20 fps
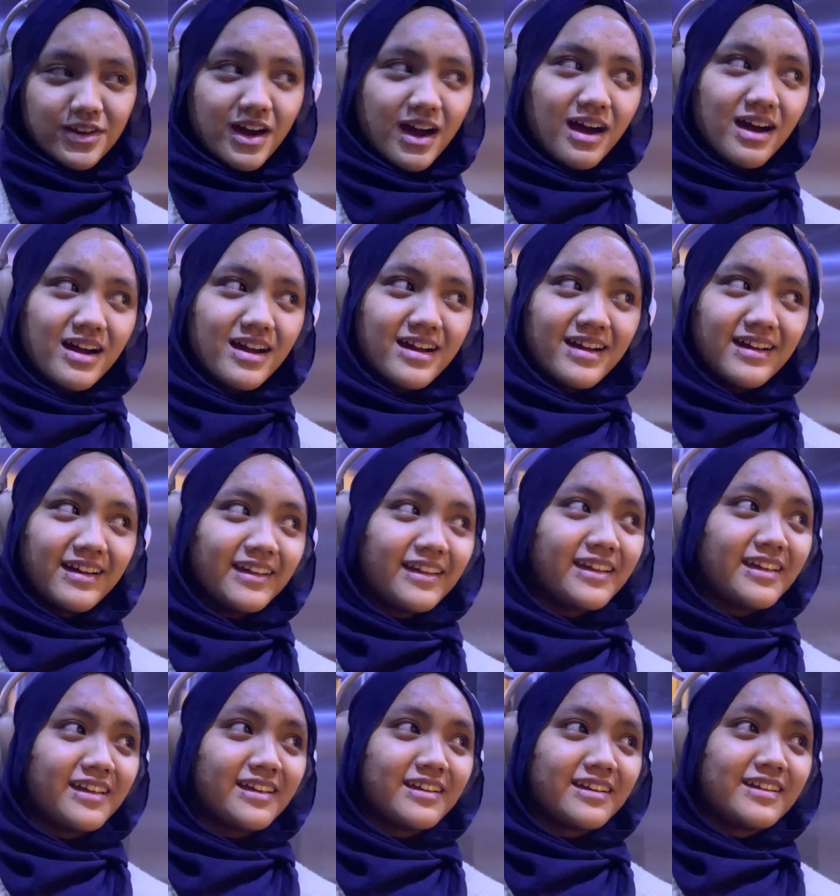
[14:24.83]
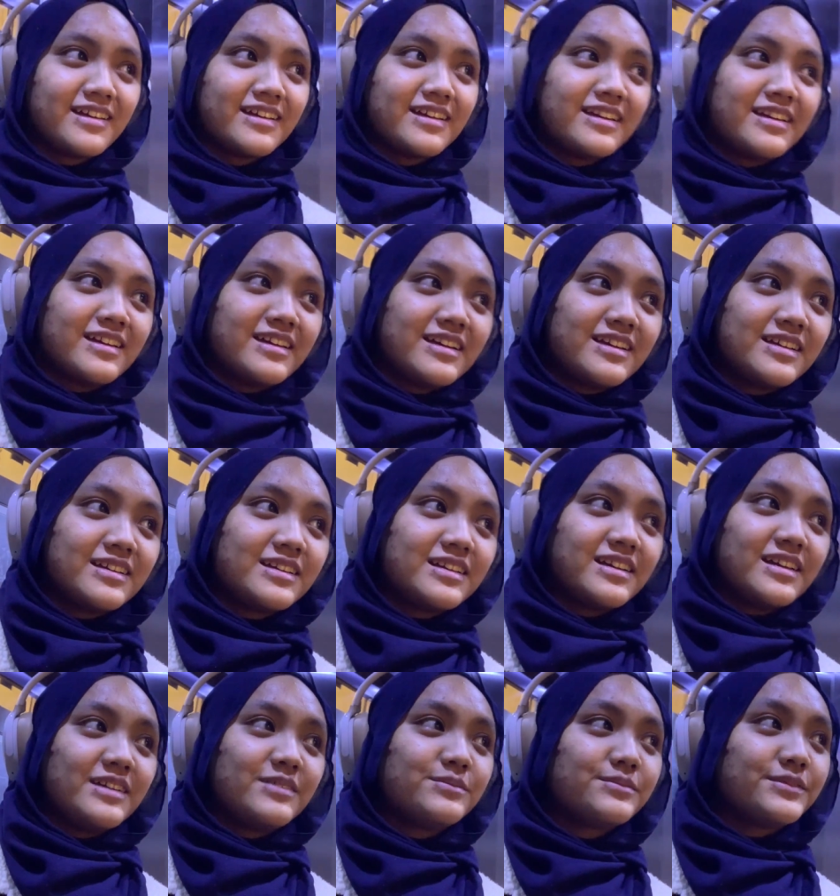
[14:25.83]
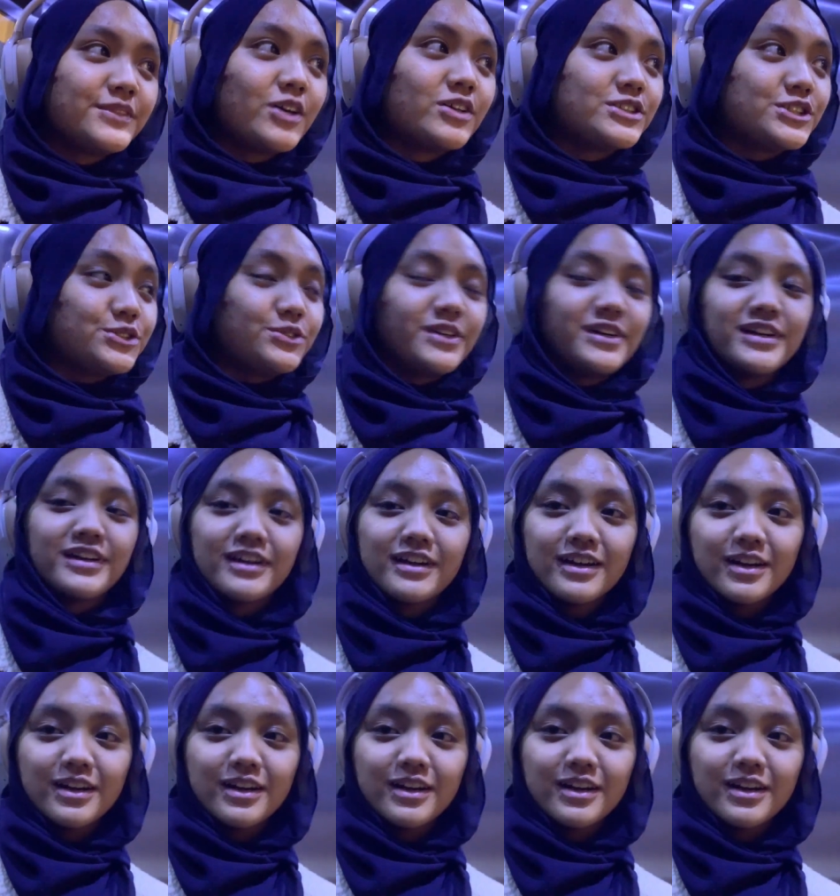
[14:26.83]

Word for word: I am not sure.